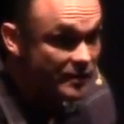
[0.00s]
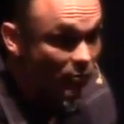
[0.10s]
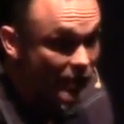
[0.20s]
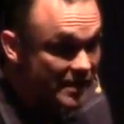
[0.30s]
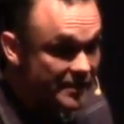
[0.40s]
is the
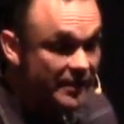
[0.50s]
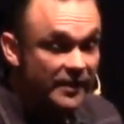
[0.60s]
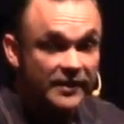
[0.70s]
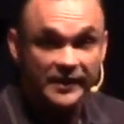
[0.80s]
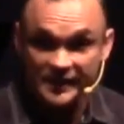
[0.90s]
priest,
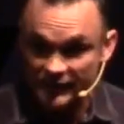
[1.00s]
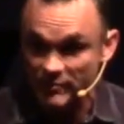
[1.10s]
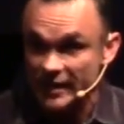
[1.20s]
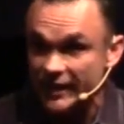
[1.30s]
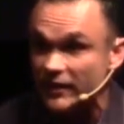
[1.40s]
he is the
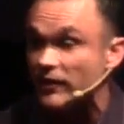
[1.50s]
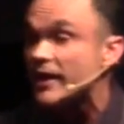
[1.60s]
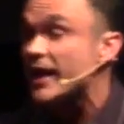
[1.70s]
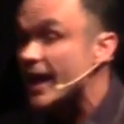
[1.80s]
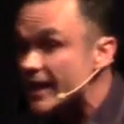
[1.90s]
mediator,
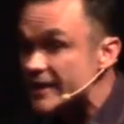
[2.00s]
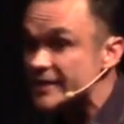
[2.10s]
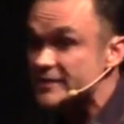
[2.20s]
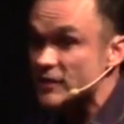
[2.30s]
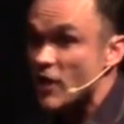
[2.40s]
and
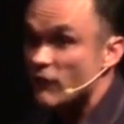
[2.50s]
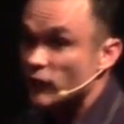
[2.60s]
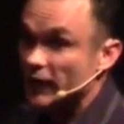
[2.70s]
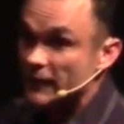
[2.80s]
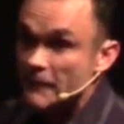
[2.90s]
he is the
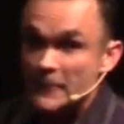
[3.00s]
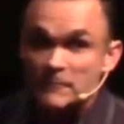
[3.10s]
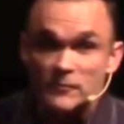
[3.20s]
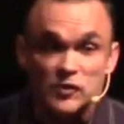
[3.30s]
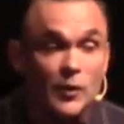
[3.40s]
offering.
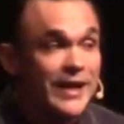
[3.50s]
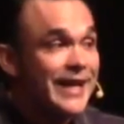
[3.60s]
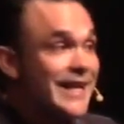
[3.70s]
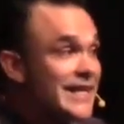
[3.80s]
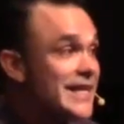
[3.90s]
So
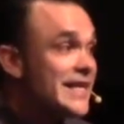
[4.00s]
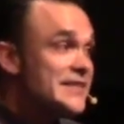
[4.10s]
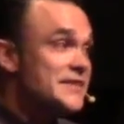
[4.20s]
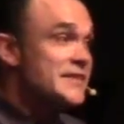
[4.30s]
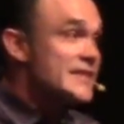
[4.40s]
in his